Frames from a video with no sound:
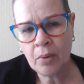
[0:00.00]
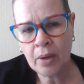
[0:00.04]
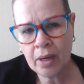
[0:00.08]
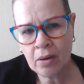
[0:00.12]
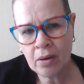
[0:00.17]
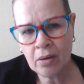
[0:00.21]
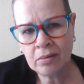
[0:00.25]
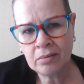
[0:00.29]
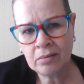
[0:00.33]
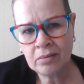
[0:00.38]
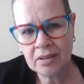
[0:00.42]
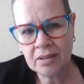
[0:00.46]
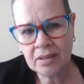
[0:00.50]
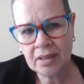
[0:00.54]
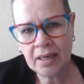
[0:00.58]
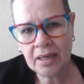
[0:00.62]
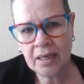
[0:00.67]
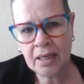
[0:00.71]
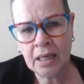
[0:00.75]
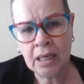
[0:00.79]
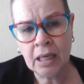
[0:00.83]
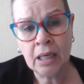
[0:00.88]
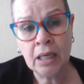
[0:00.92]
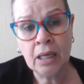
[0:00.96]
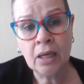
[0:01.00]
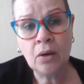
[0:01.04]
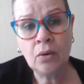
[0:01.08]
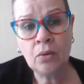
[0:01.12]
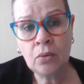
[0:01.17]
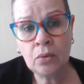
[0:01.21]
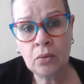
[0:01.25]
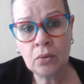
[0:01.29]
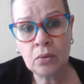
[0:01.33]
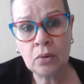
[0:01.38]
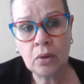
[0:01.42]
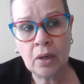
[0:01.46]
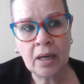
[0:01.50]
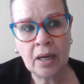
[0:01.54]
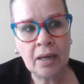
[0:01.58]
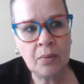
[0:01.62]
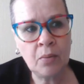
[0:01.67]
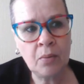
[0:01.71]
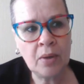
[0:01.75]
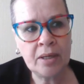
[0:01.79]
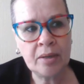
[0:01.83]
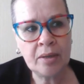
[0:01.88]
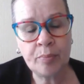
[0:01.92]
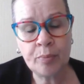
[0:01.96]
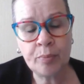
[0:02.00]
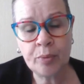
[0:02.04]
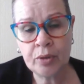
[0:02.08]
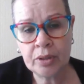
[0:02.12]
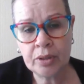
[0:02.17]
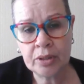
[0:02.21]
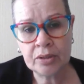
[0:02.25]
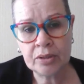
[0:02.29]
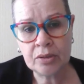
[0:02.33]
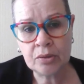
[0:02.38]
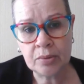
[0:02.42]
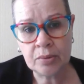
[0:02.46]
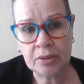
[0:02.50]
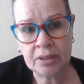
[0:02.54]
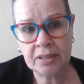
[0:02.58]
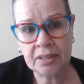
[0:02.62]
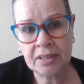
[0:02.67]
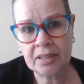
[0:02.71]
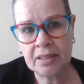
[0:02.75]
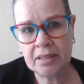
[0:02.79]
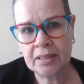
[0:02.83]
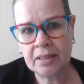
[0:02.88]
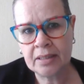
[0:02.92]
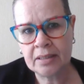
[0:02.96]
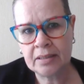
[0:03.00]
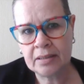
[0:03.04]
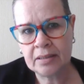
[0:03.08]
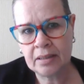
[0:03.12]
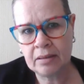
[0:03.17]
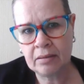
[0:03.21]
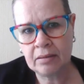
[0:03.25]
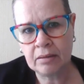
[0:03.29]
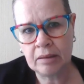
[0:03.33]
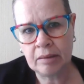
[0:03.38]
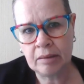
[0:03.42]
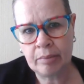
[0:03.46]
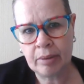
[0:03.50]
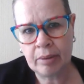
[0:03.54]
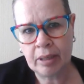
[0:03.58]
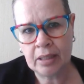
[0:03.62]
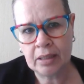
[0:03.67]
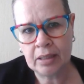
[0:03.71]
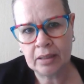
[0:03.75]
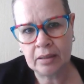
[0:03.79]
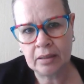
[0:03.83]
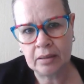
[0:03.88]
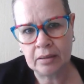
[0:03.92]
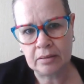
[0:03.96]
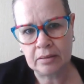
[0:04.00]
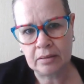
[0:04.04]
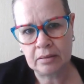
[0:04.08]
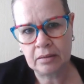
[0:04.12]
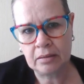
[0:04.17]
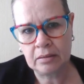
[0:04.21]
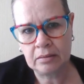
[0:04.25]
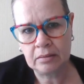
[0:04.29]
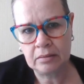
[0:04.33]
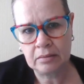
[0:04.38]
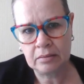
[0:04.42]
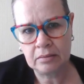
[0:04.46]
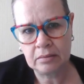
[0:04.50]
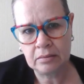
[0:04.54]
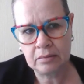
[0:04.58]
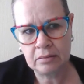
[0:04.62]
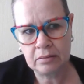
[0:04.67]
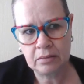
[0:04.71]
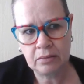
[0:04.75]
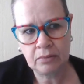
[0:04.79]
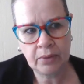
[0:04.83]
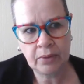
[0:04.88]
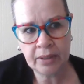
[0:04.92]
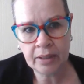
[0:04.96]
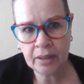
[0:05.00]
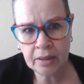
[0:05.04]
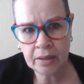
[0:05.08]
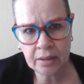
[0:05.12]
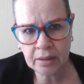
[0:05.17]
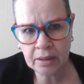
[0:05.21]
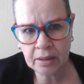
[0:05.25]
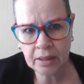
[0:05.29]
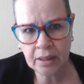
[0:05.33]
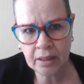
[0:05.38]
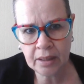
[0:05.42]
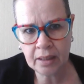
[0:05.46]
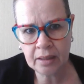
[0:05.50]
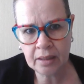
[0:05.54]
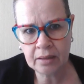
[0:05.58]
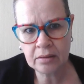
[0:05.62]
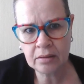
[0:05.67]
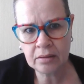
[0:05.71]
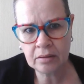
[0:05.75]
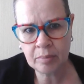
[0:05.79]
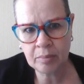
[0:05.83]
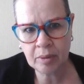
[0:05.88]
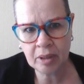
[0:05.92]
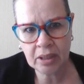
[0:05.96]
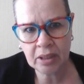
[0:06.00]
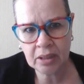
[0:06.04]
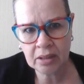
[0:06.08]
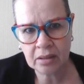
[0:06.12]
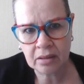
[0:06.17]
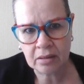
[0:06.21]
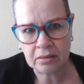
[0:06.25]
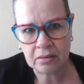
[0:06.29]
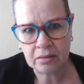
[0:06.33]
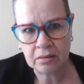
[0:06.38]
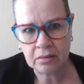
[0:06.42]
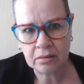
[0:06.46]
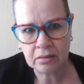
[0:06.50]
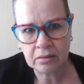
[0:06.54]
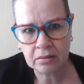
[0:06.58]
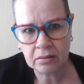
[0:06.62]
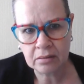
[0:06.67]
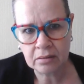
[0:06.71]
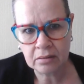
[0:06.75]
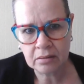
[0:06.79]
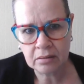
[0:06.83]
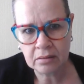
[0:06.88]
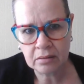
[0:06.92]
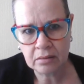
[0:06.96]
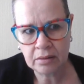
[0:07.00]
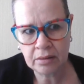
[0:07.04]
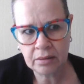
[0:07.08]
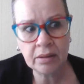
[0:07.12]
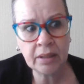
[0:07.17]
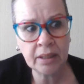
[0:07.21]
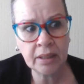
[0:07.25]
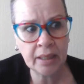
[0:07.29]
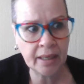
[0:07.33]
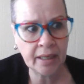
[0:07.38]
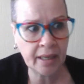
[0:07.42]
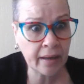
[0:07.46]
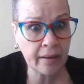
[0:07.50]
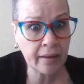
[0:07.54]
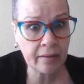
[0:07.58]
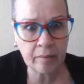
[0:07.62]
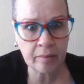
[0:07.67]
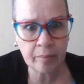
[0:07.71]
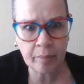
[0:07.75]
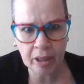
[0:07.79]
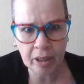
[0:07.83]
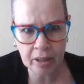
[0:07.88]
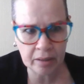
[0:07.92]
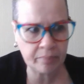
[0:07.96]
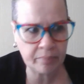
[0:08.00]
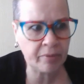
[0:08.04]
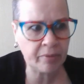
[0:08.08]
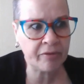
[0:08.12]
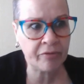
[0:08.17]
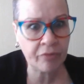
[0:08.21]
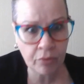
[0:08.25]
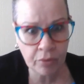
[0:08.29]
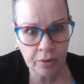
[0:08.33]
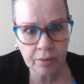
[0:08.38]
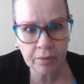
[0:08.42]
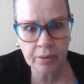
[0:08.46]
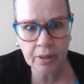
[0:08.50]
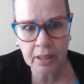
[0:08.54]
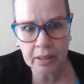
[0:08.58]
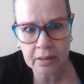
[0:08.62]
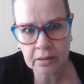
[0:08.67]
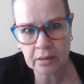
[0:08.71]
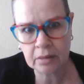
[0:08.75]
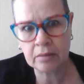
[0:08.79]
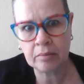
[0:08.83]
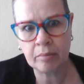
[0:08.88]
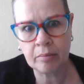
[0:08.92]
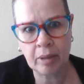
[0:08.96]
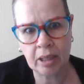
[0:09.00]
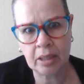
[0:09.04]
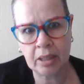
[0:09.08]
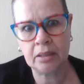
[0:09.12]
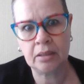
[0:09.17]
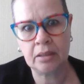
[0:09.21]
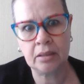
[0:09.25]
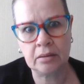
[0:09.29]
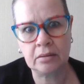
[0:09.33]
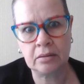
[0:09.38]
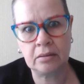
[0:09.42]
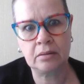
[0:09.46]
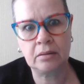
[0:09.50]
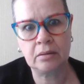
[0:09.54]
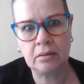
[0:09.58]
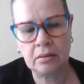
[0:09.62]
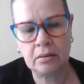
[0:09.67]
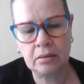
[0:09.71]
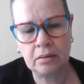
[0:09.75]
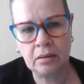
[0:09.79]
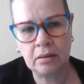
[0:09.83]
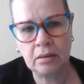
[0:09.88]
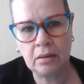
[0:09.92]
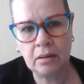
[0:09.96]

We can't say, oh, I want to put this whiskey tasting on a bucket list. When are you going to get to the bucket list? You're going to kick the bucket before you get to the bucket list.